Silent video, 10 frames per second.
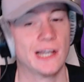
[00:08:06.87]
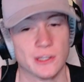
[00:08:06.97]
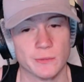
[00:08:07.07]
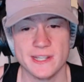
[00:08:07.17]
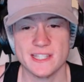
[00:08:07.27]

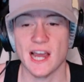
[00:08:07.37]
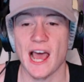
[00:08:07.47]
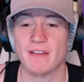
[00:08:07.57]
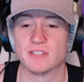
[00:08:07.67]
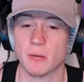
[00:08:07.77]
the reason
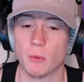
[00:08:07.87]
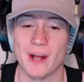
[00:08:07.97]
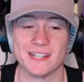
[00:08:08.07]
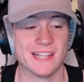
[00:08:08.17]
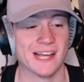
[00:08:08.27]
I have trouble
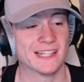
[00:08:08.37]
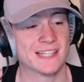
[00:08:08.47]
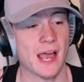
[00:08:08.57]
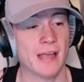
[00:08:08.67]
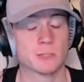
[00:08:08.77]
watching that
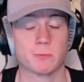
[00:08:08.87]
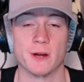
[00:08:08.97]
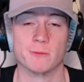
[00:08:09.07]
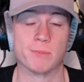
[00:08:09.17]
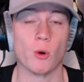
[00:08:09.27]
because I
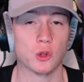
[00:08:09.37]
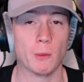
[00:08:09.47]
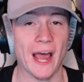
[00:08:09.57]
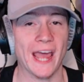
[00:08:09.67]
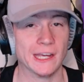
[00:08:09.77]
sprained both of
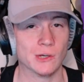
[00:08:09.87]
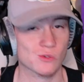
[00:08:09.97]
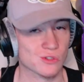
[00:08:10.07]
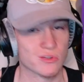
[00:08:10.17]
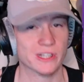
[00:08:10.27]
my
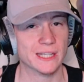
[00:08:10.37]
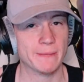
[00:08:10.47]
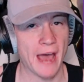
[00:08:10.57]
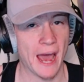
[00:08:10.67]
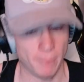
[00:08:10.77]
ankles really
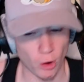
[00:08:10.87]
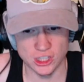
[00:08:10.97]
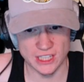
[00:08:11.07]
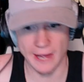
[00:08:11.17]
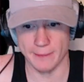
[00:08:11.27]
bad.
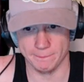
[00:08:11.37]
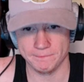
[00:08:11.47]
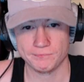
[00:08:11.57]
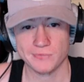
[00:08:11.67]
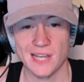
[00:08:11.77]
Both of them.
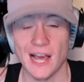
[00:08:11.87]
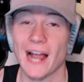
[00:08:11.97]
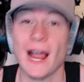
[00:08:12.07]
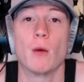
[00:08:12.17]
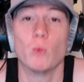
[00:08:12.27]

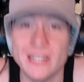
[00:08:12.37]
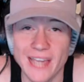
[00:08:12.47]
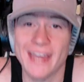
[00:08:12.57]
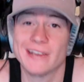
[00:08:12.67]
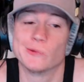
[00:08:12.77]
I got weak
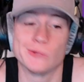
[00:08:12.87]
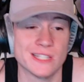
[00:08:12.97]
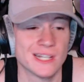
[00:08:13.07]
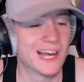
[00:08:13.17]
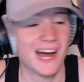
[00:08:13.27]

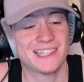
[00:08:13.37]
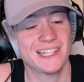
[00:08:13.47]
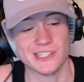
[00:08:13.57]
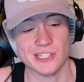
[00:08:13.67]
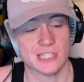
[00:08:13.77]
ankles. I
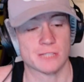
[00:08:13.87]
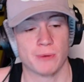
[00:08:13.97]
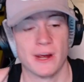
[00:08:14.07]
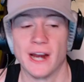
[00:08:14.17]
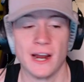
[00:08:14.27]
think it's just a
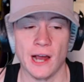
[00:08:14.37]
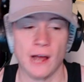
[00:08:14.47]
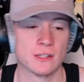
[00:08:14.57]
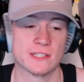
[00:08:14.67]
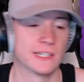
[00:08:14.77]
sprain. I,
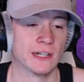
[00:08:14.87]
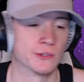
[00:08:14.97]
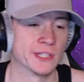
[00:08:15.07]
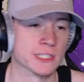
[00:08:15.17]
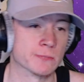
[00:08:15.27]
I honestly
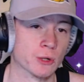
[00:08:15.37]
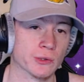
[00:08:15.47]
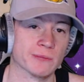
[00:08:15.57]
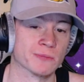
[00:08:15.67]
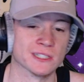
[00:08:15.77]
don't think it's
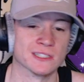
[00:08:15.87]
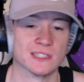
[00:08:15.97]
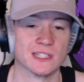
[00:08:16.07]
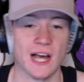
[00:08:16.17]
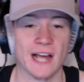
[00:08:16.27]
broken, bro.
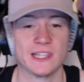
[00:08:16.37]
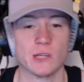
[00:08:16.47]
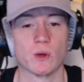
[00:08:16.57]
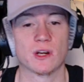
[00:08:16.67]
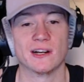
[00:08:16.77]
I
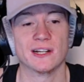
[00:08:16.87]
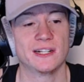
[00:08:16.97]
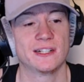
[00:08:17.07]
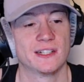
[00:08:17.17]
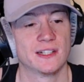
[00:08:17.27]
think we're
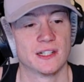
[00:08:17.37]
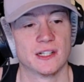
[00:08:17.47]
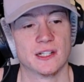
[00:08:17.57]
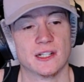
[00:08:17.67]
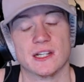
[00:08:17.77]
good.
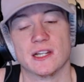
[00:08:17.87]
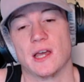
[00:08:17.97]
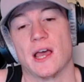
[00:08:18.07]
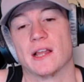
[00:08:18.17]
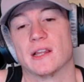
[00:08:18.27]

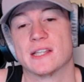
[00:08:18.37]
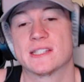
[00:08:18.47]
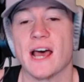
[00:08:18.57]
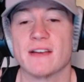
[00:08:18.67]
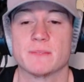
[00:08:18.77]

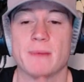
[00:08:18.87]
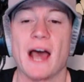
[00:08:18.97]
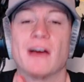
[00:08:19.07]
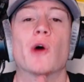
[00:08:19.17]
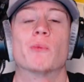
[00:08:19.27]
Let's have some
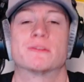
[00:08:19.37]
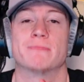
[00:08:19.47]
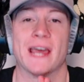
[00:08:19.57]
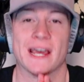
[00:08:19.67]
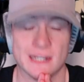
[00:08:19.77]
high hopes,
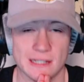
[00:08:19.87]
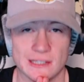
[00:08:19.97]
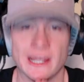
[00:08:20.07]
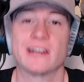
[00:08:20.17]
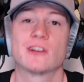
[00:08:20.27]
man.
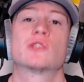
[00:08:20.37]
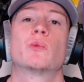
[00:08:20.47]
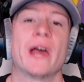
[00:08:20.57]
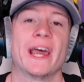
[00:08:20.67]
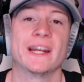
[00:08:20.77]
Lakers
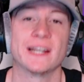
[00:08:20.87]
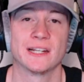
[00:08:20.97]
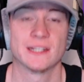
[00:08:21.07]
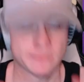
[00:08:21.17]
win.